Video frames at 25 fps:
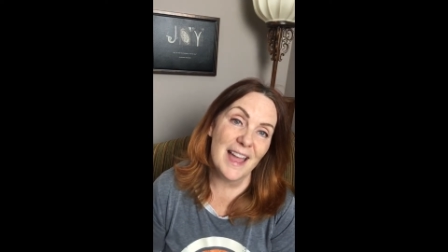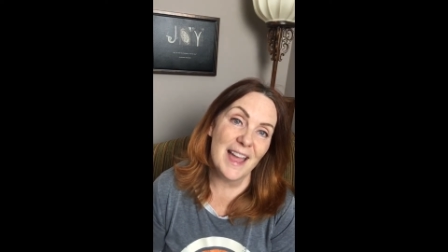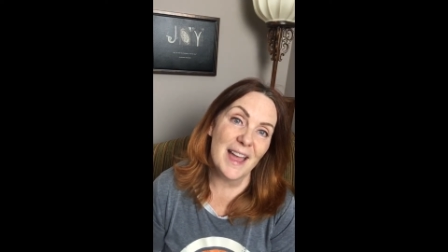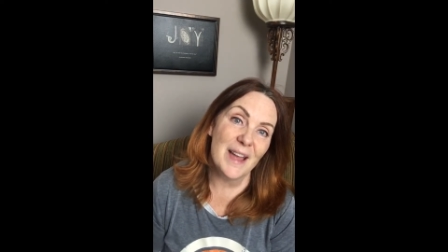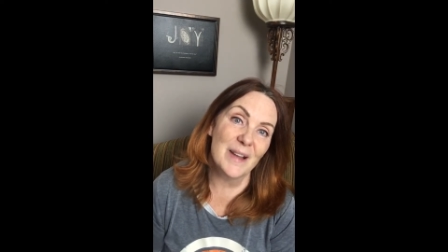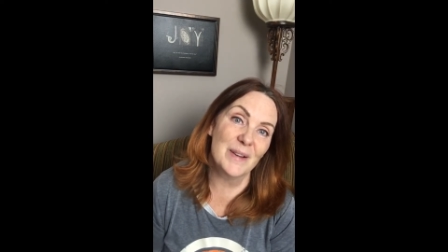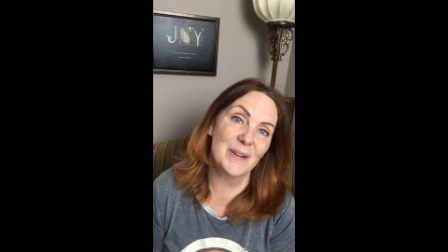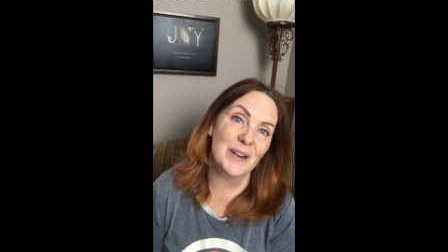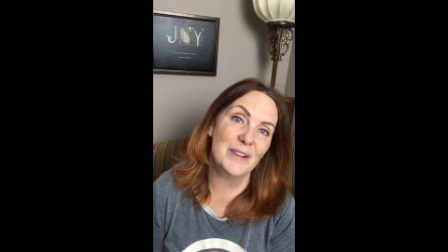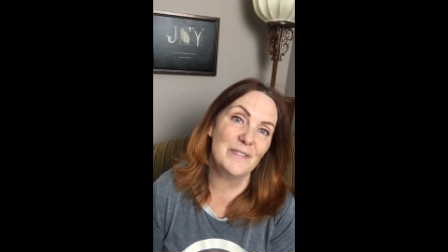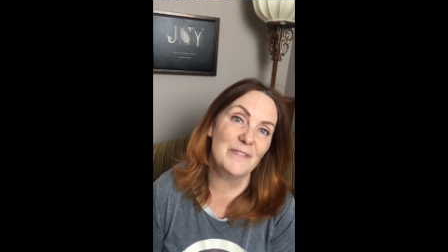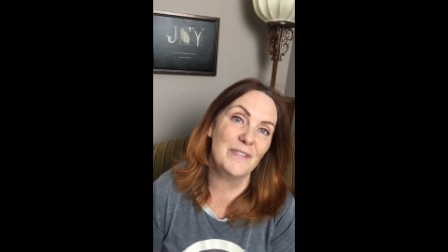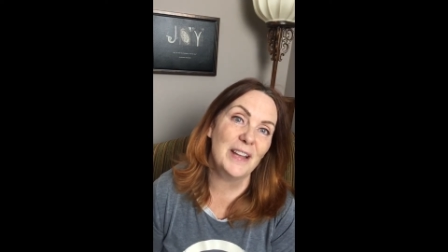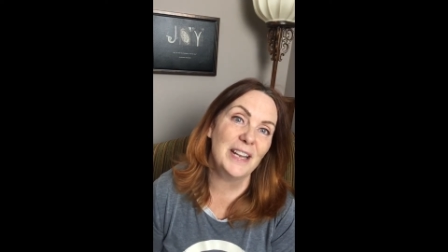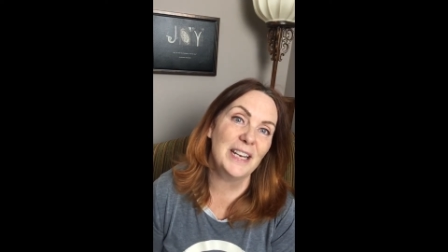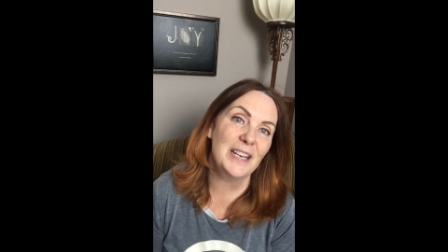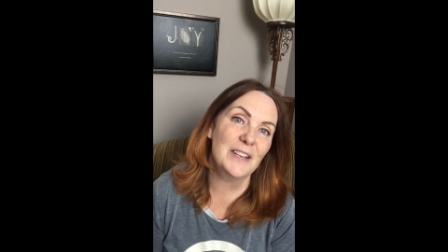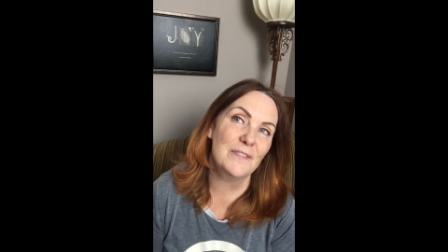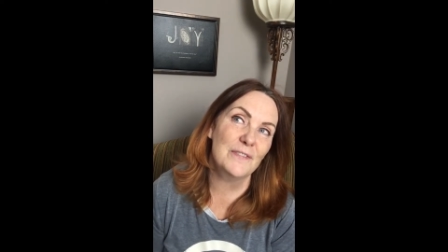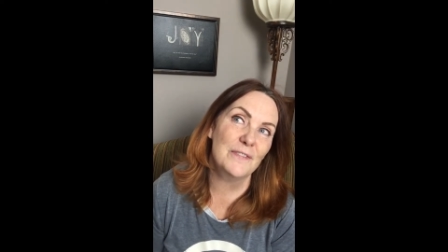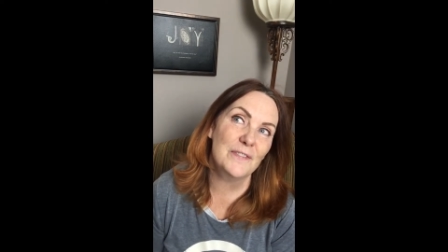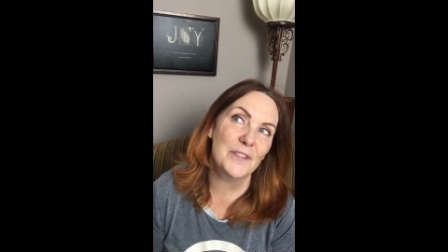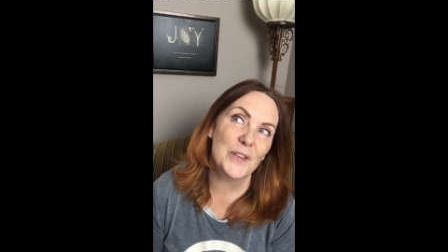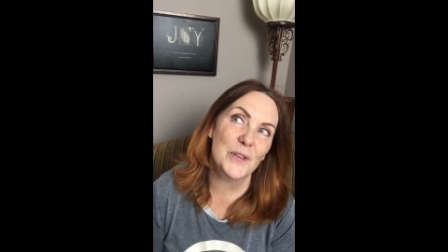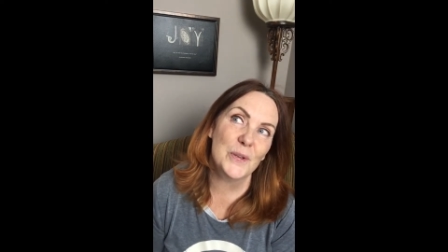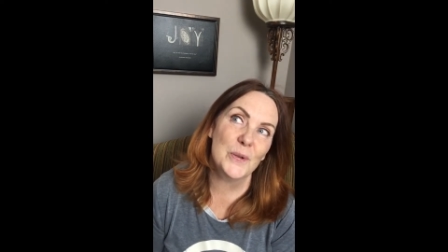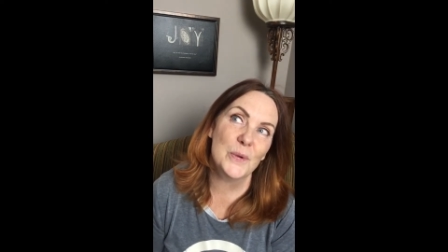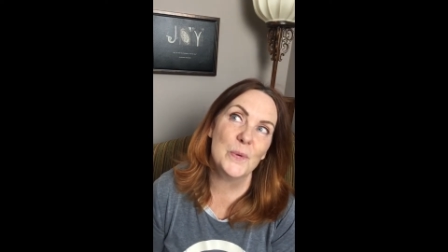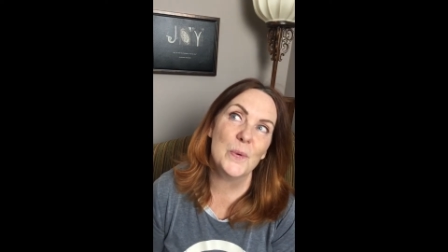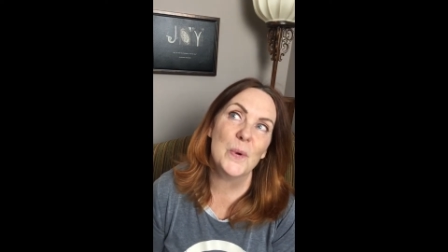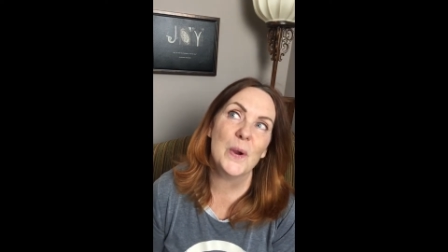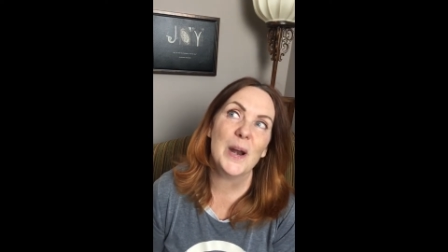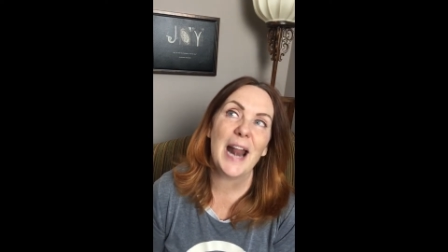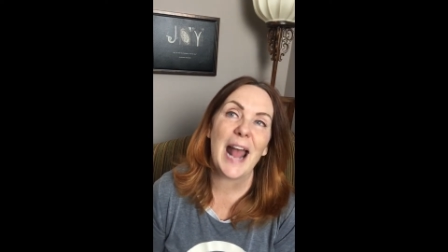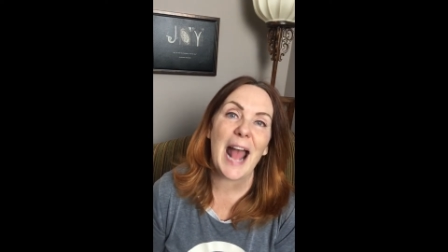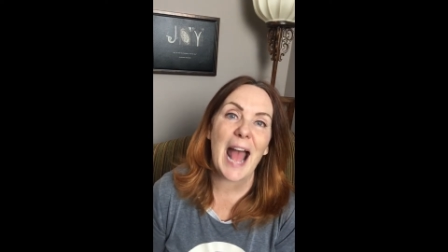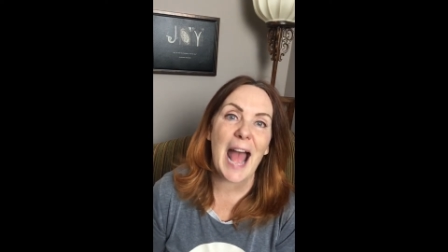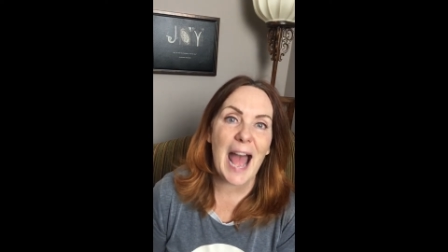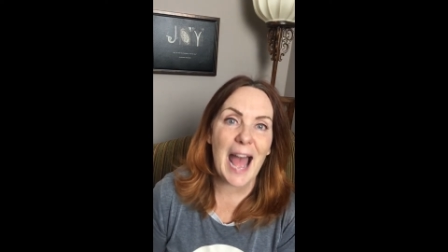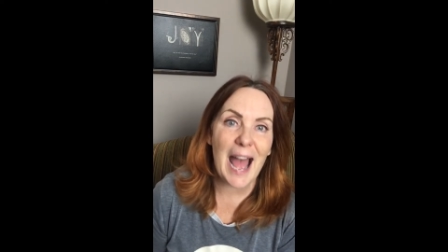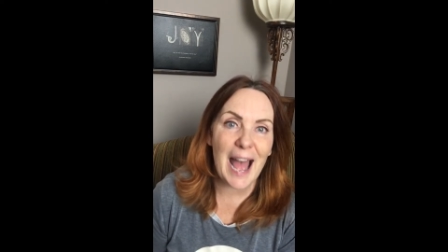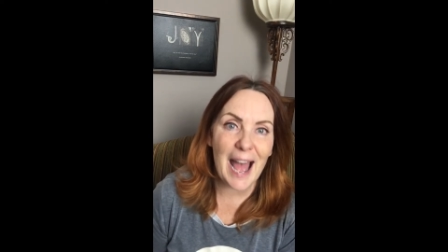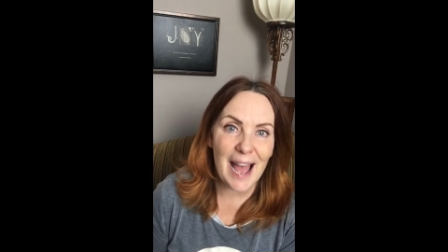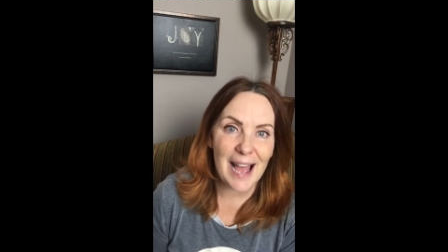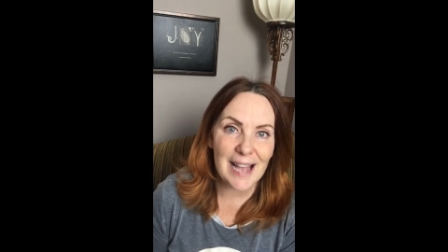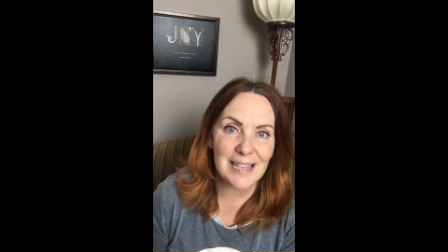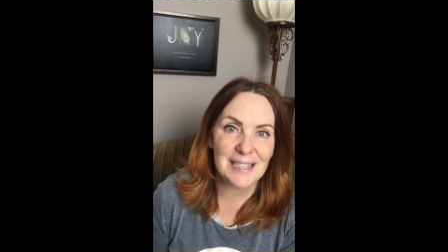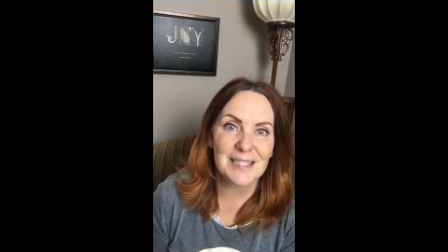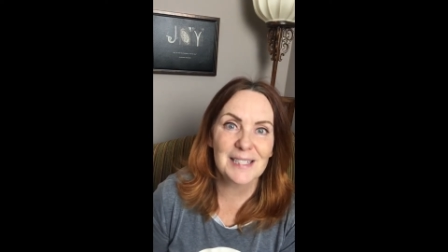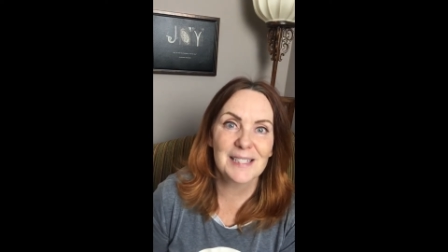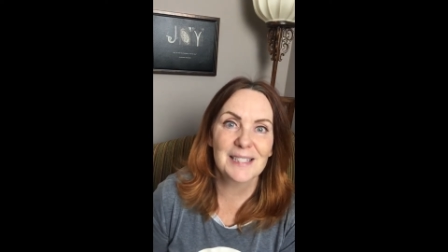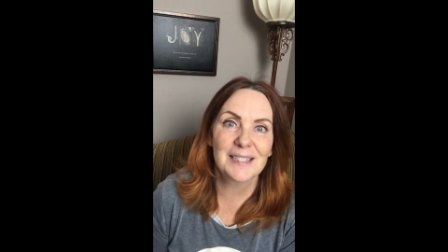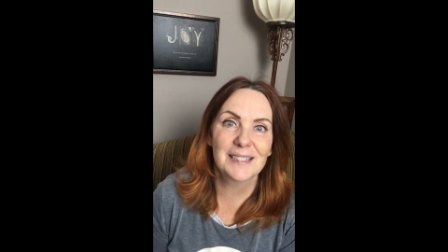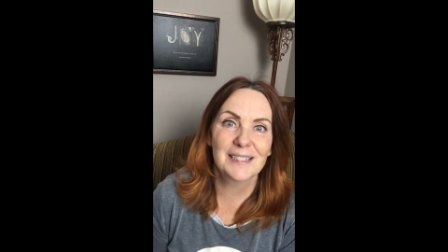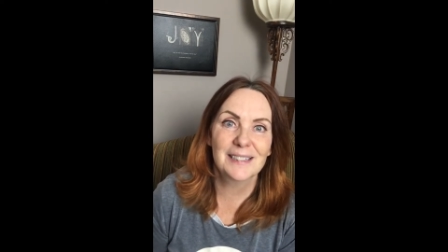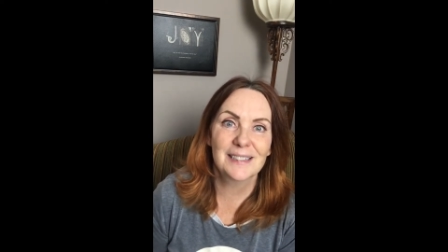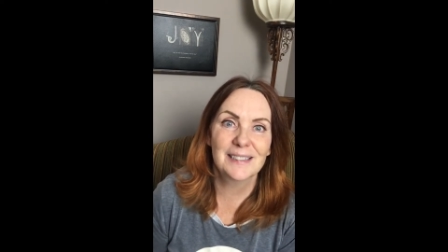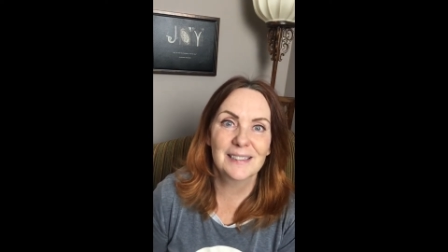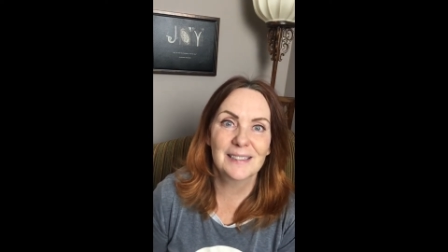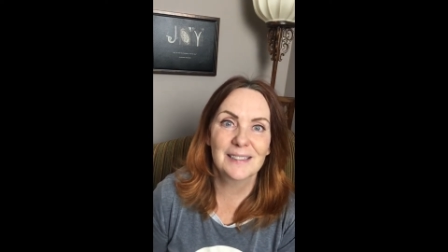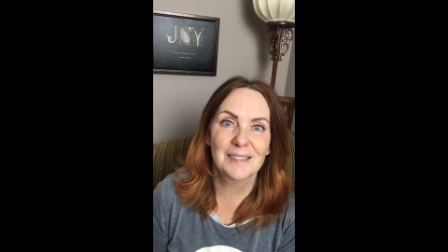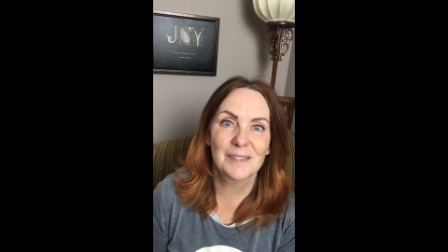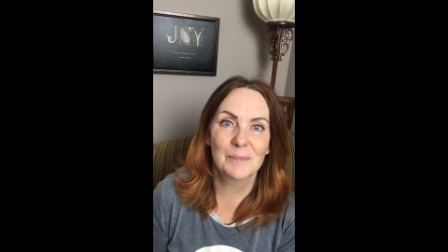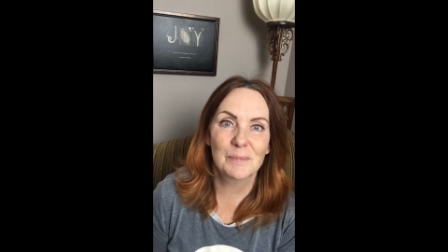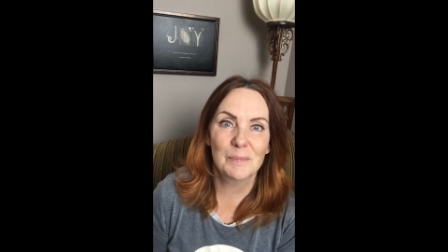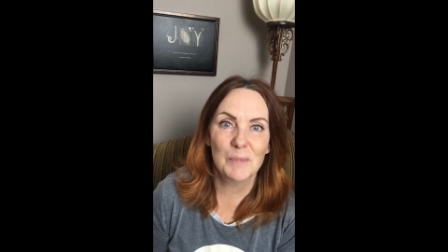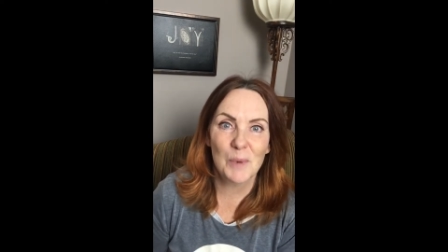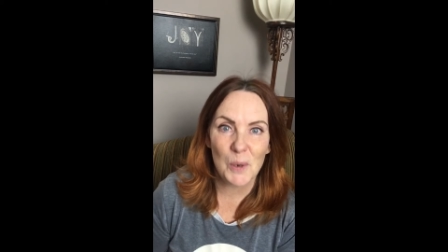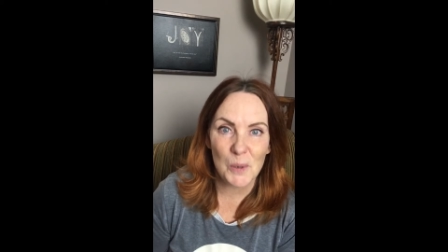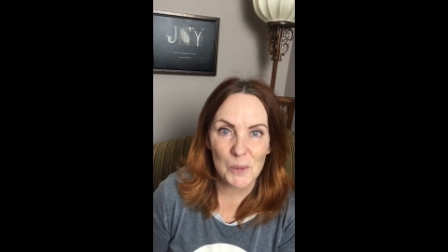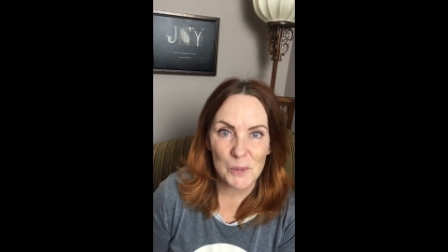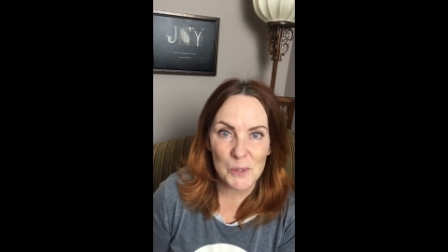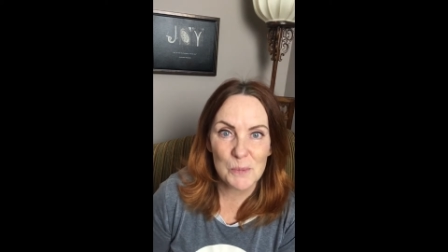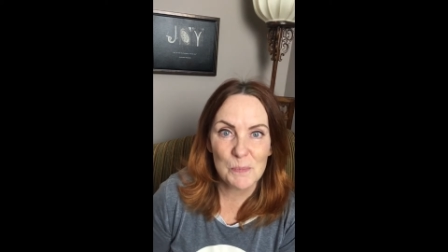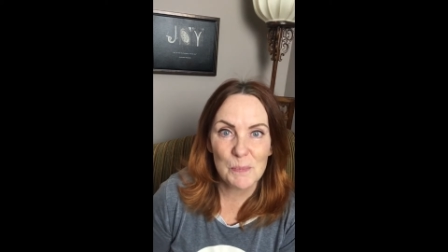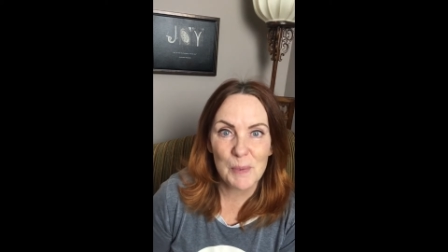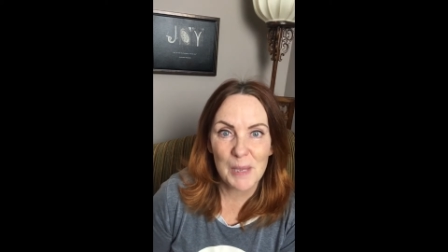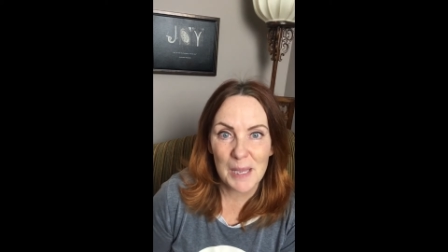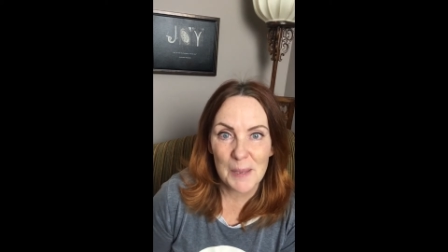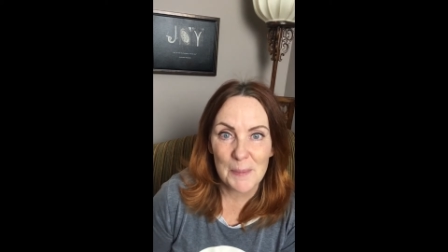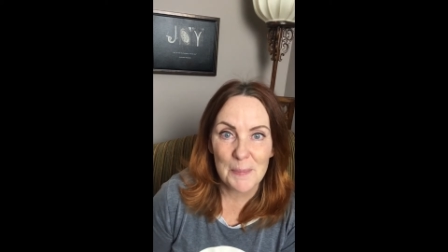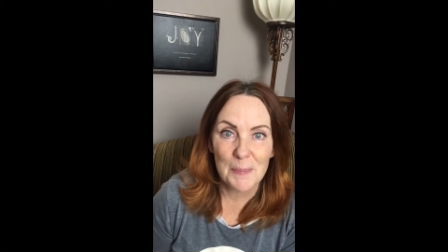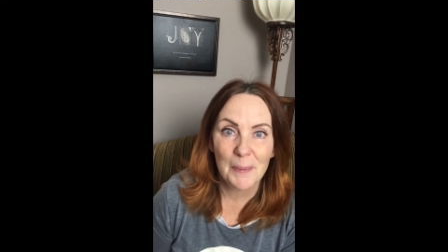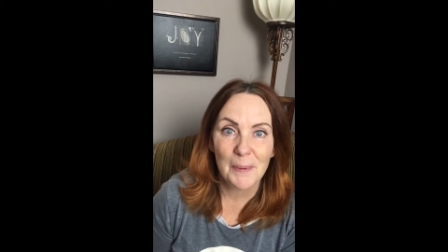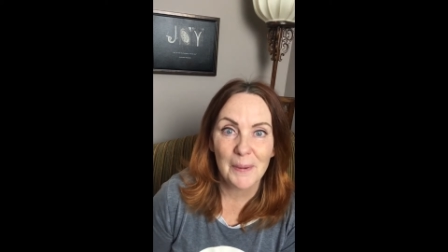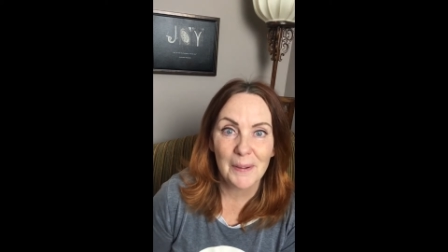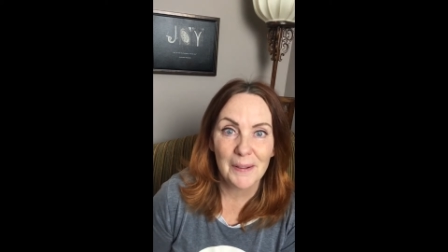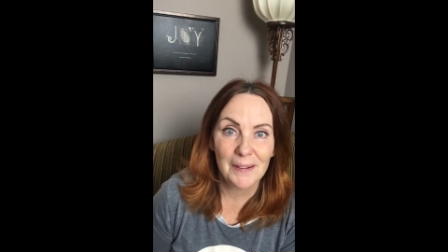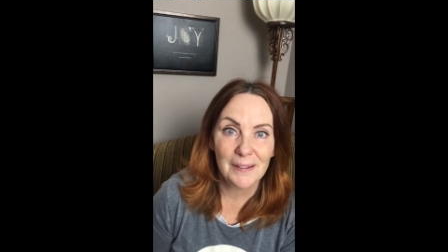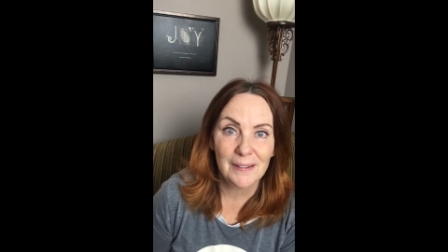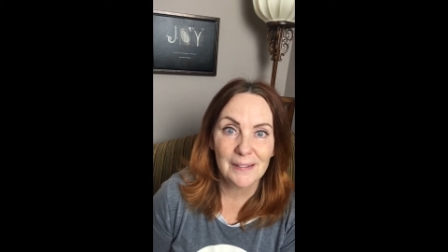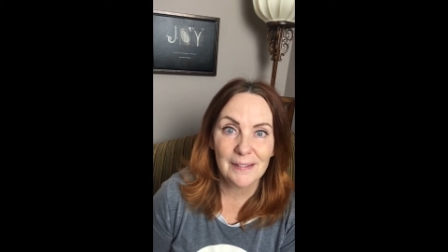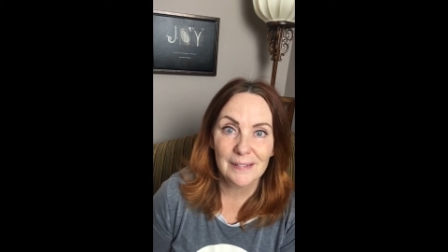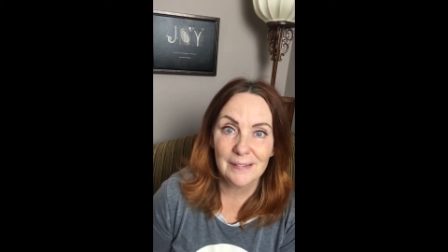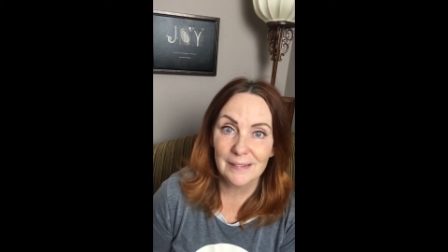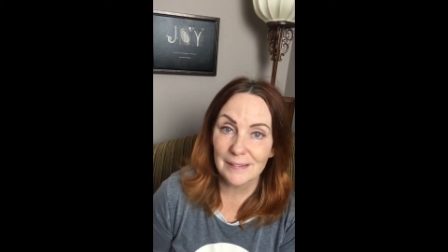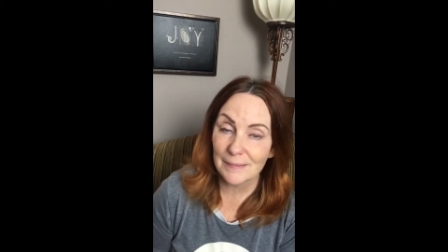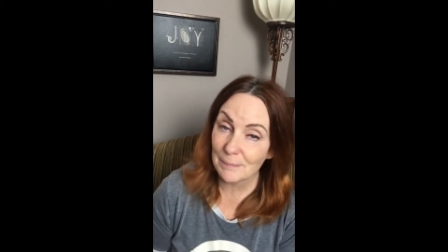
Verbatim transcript: And what I find if you were to ask most people,